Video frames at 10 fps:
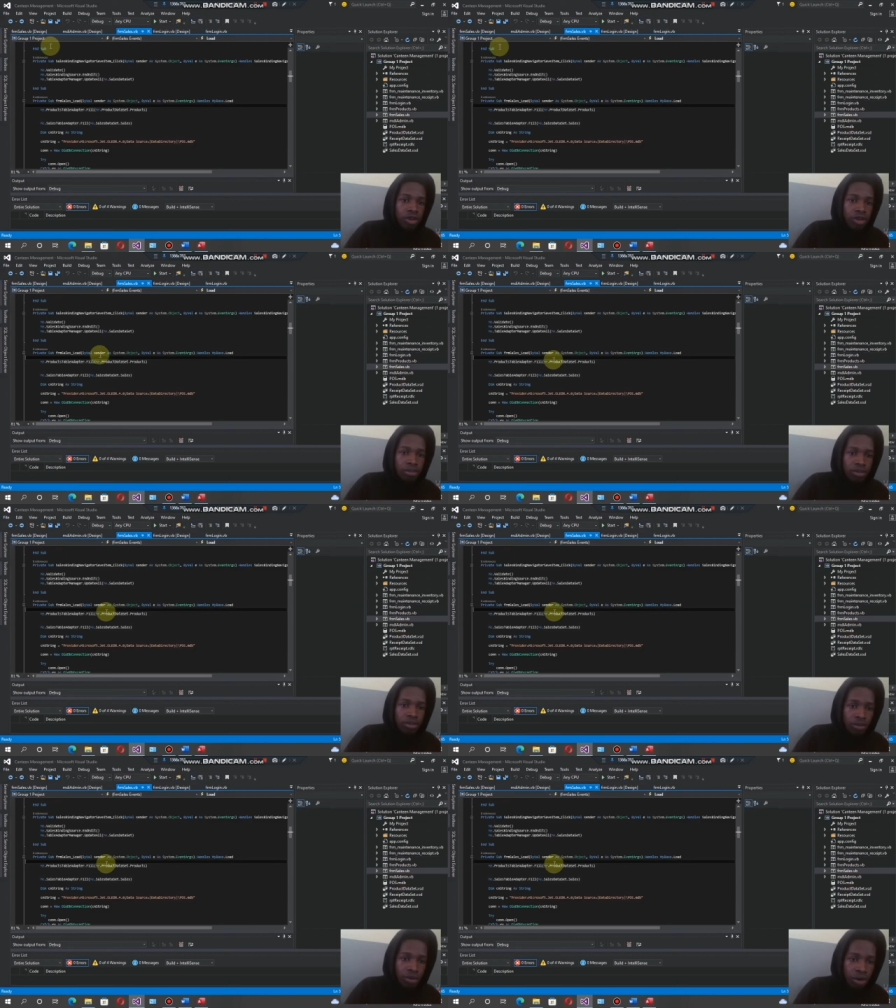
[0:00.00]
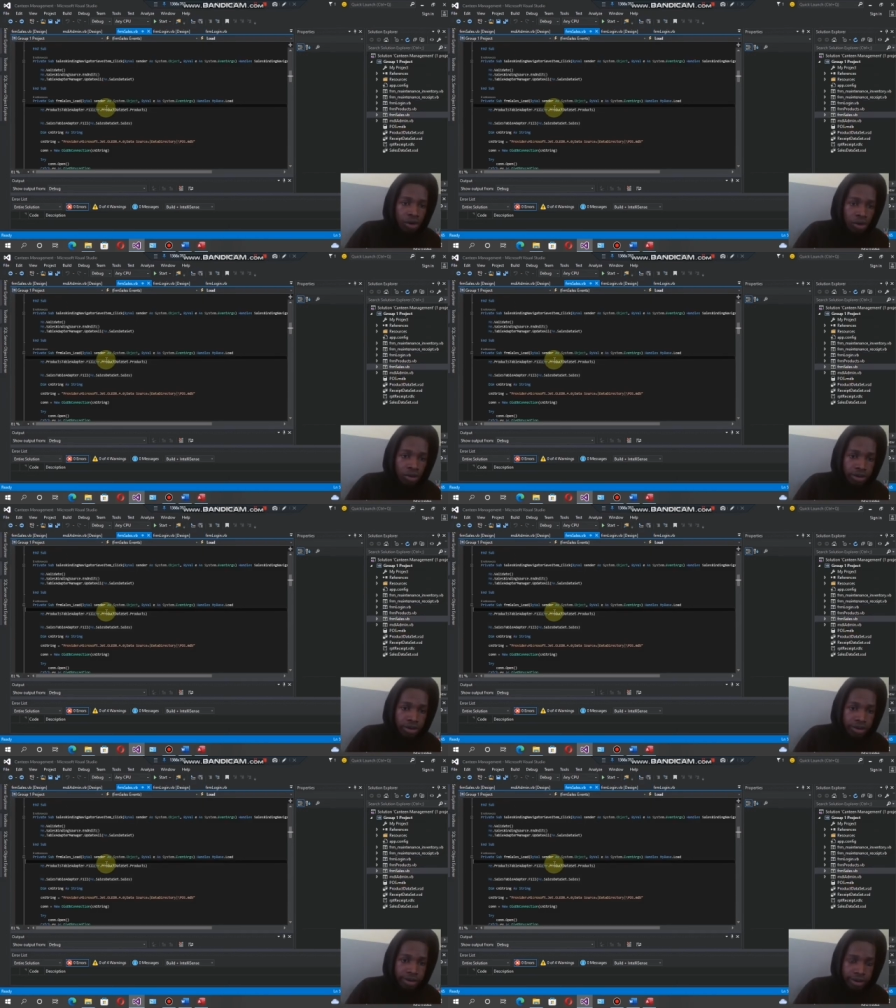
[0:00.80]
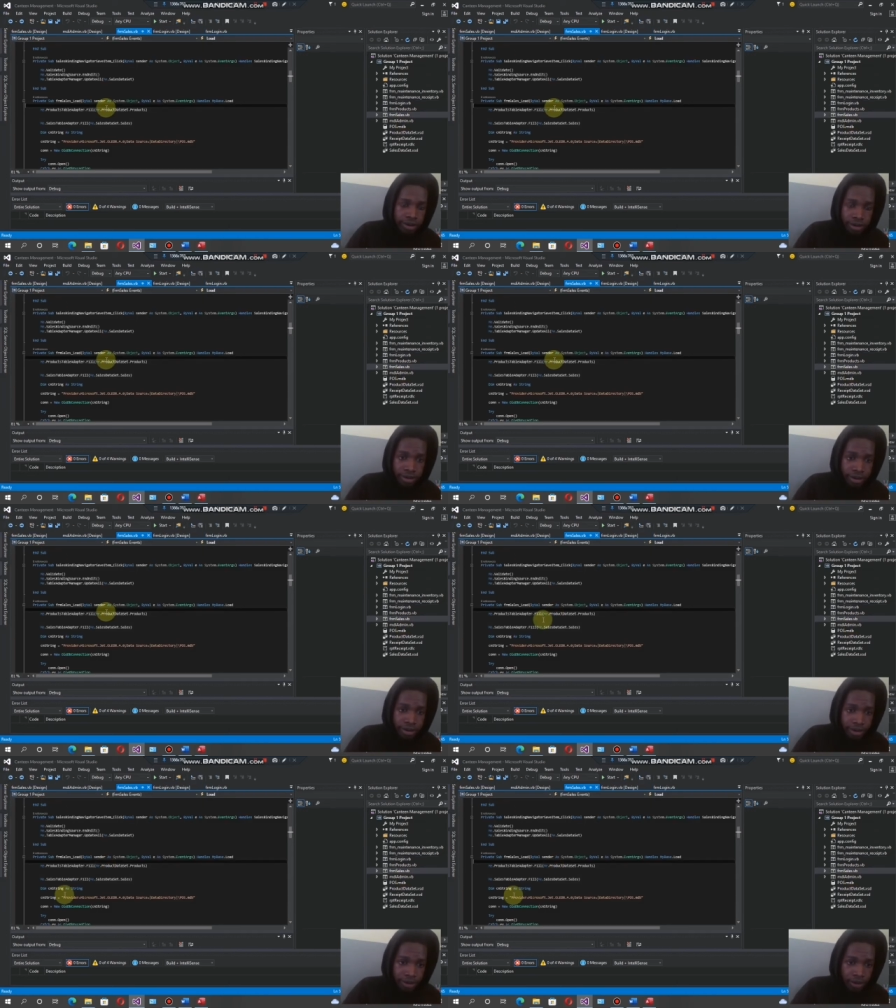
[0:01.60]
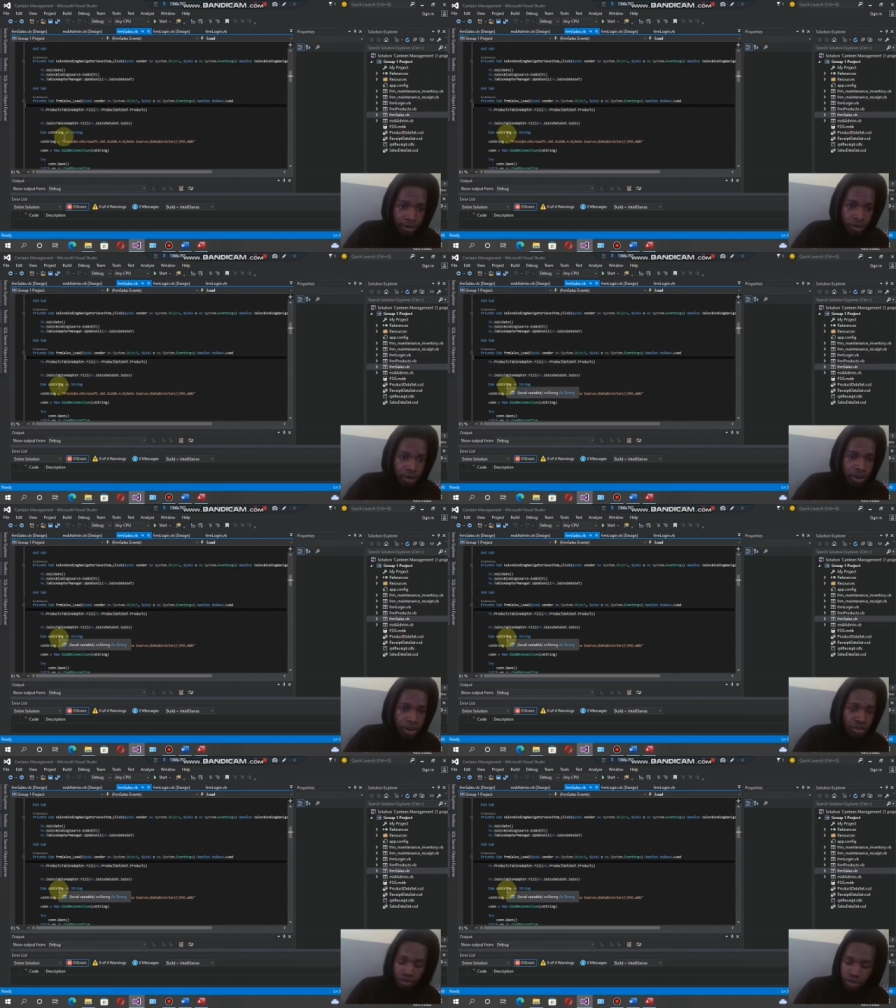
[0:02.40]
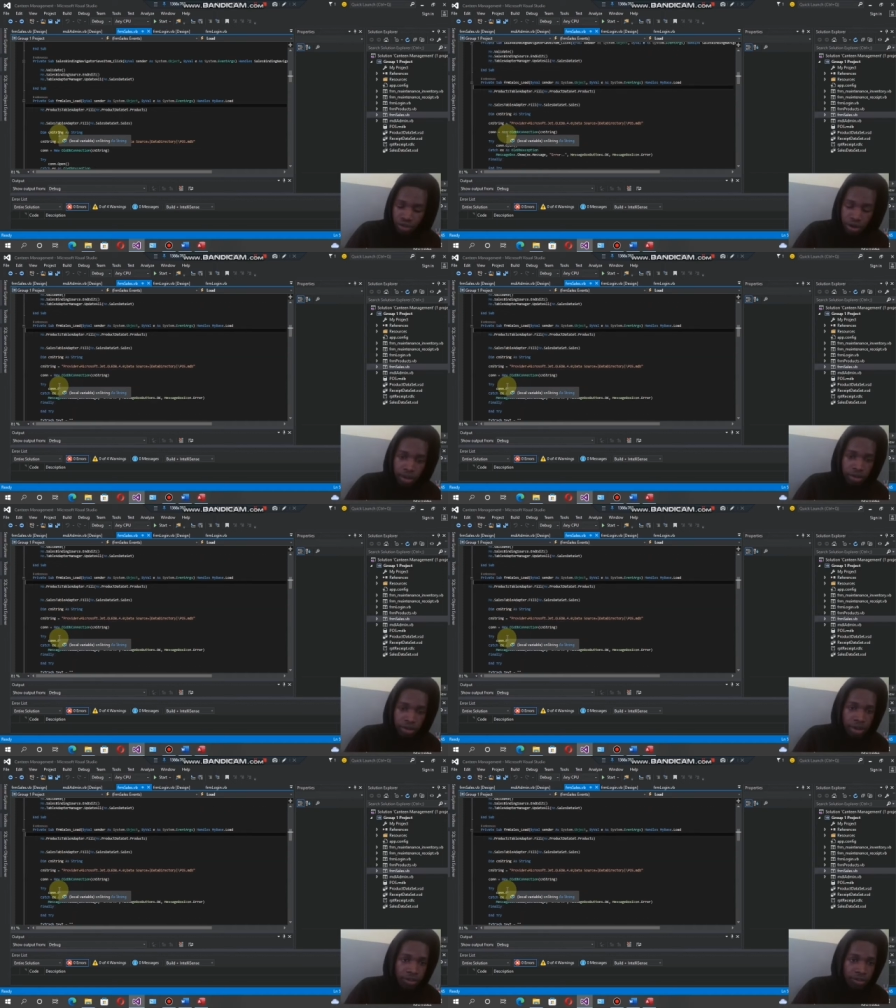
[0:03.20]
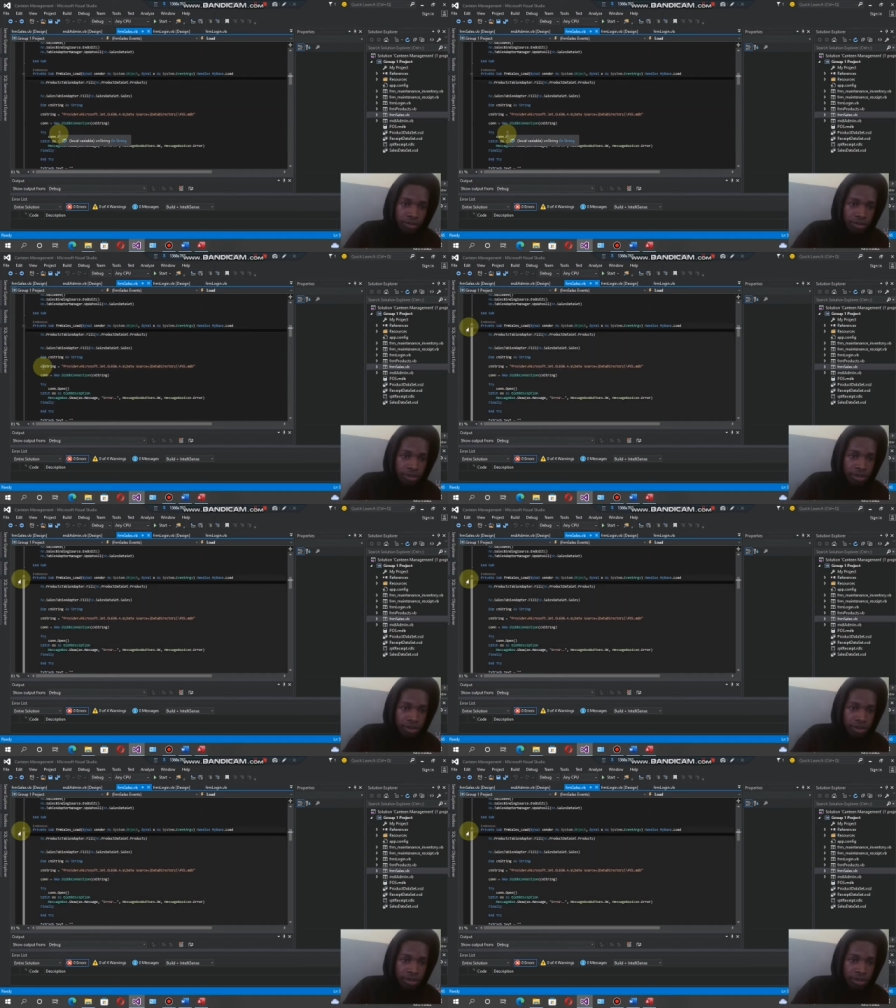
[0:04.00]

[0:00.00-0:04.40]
a piece of our code, connection to the database,